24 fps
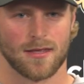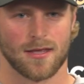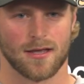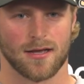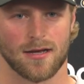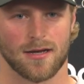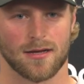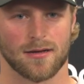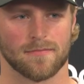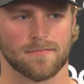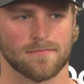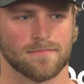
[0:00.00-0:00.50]

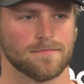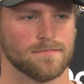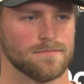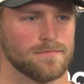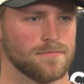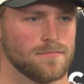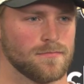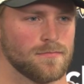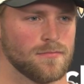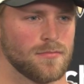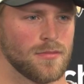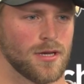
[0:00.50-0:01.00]
um,
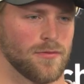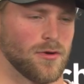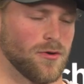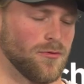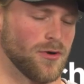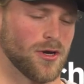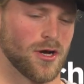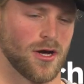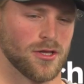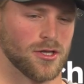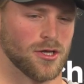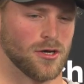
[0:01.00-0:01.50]
I mean,
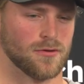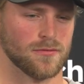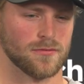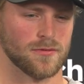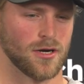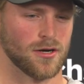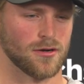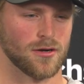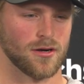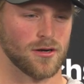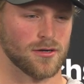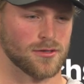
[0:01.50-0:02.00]
we all know
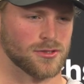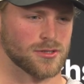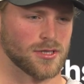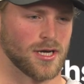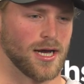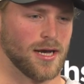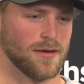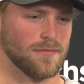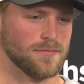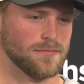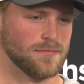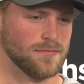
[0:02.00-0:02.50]
our, our
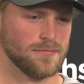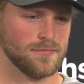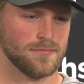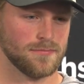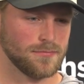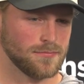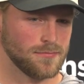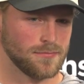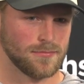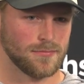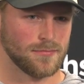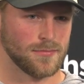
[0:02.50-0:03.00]
job
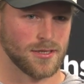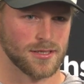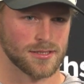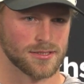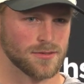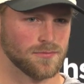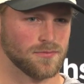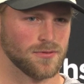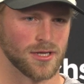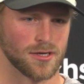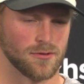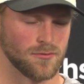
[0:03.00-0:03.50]
is
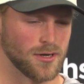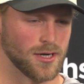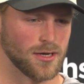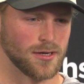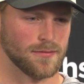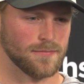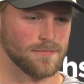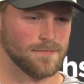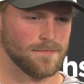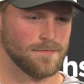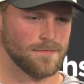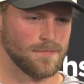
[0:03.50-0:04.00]
to play
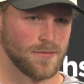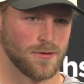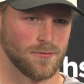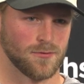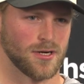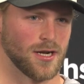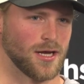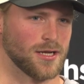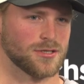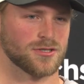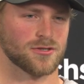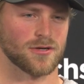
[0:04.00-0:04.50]
well.
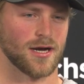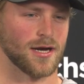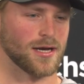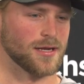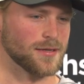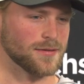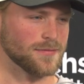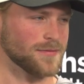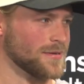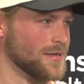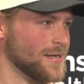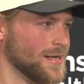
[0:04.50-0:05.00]
We're not trying
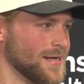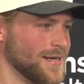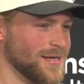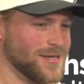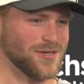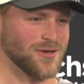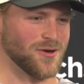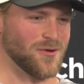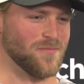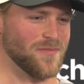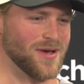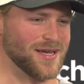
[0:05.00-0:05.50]
to,
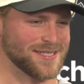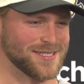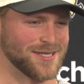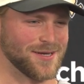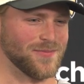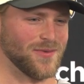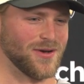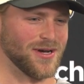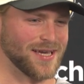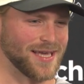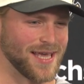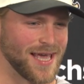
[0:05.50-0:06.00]
you know, mess
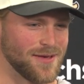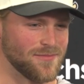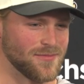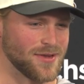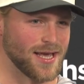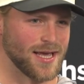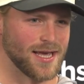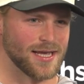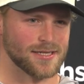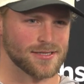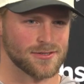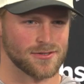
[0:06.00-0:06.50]
up on game
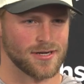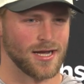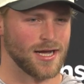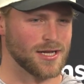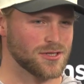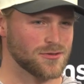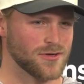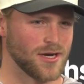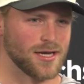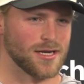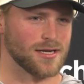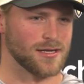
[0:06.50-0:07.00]
days. They're
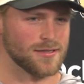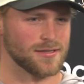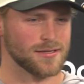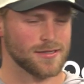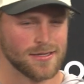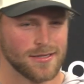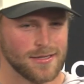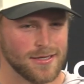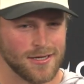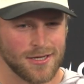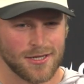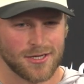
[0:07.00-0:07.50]
not trying to
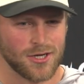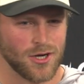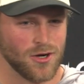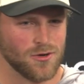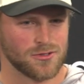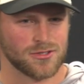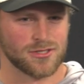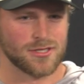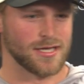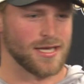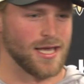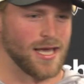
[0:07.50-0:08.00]

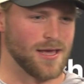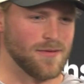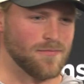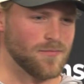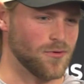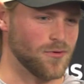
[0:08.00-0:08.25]
coach the game